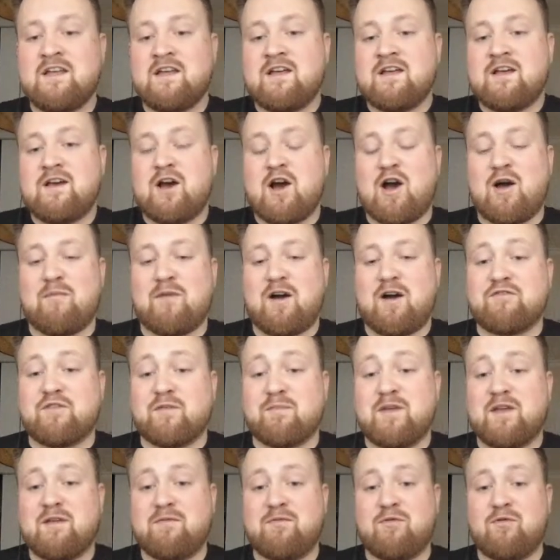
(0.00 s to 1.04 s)
other
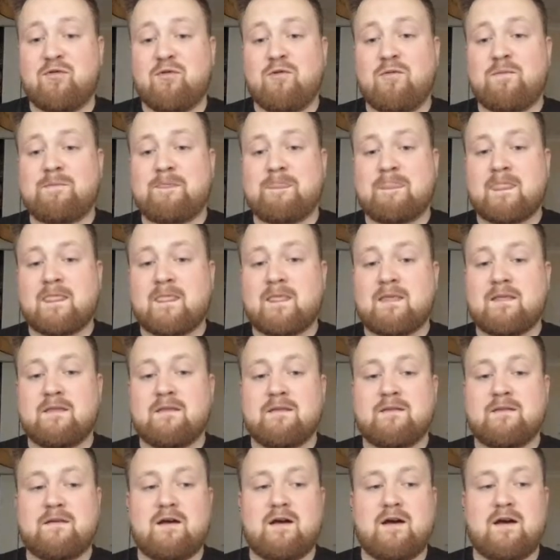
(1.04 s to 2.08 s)
people.
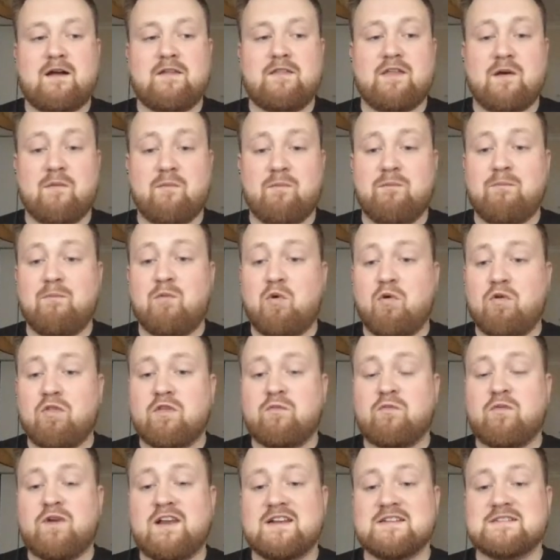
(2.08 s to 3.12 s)
They're more than
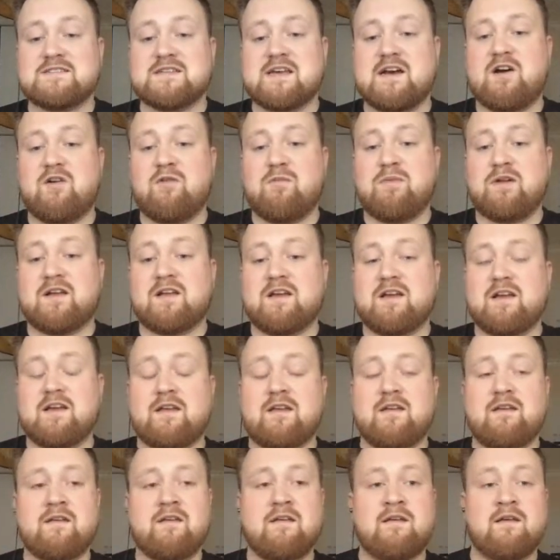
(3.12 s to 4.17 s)
willing to help. Okay,
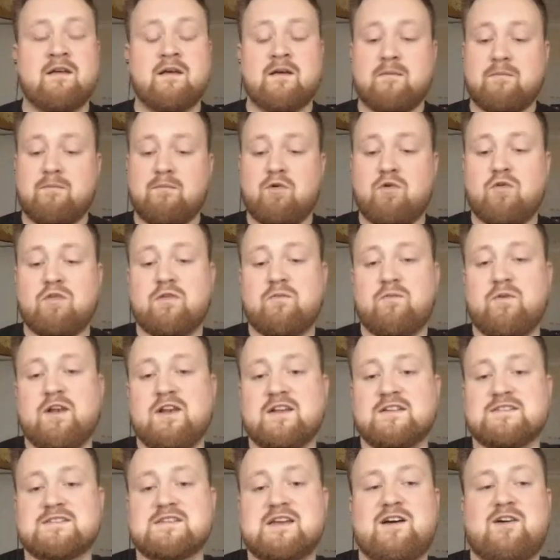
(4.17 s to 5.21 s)
more than willing
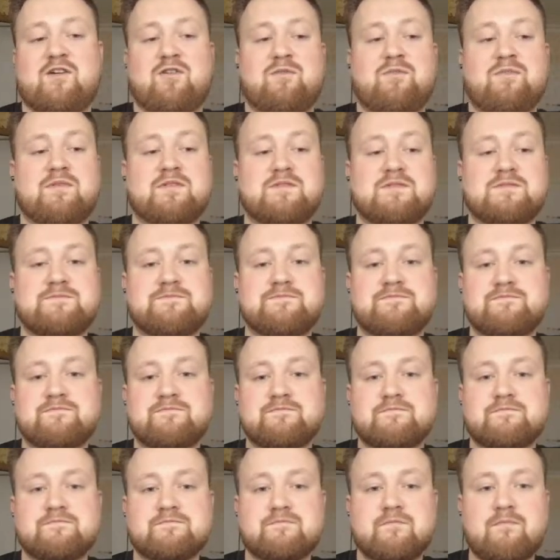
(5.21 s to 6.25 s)
to help.
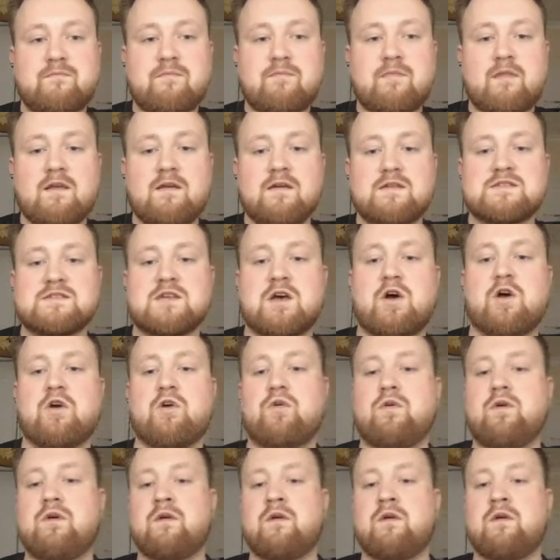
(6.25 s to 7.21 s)
So